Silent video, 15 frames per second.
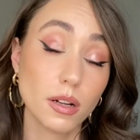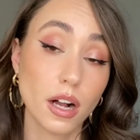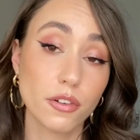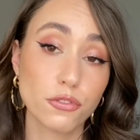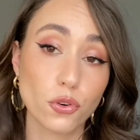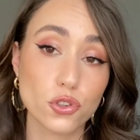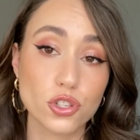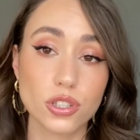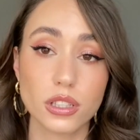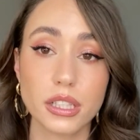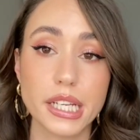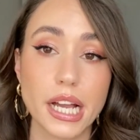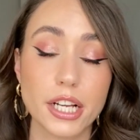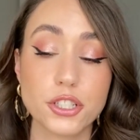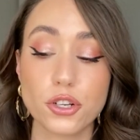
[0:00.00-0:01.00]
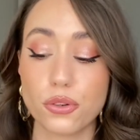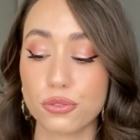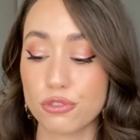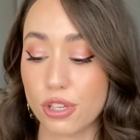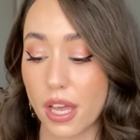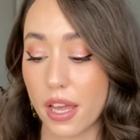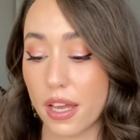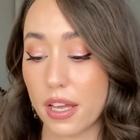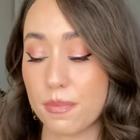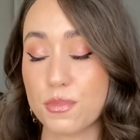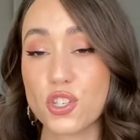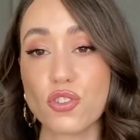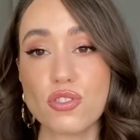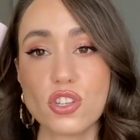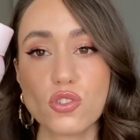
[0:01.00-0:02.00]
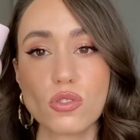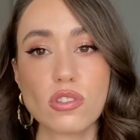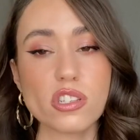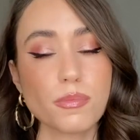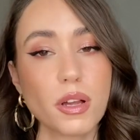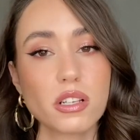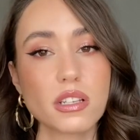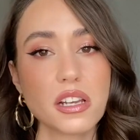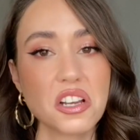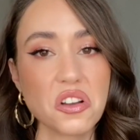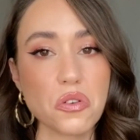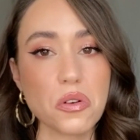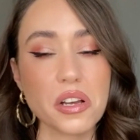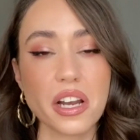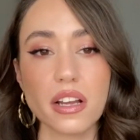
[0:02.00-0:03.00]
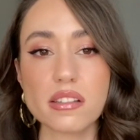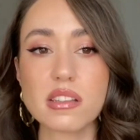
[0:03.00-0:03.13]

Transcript: Unfortunately, I don't. So this one smells like coconut,